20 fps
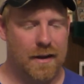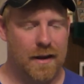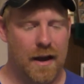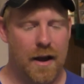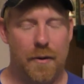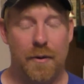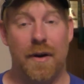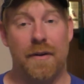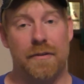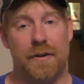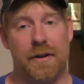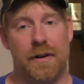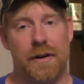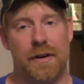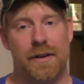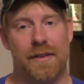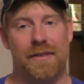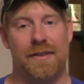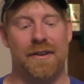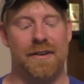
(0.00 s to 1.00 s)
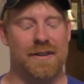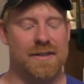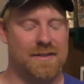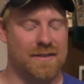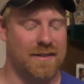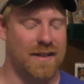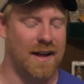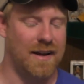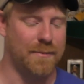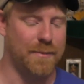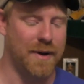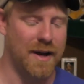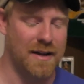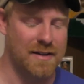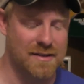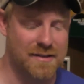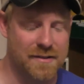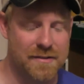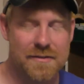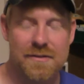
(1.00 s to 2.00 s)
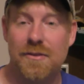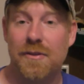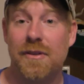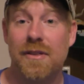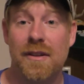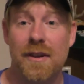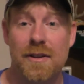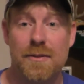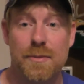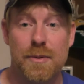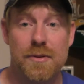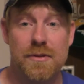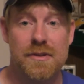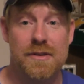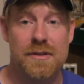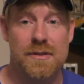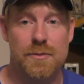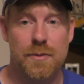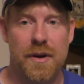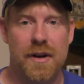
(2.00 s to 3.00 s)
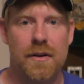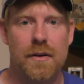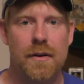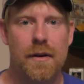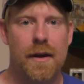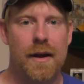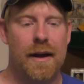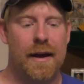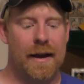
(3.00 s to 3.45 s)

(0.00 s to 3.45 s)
However, there's a lot of positives with these boots as well.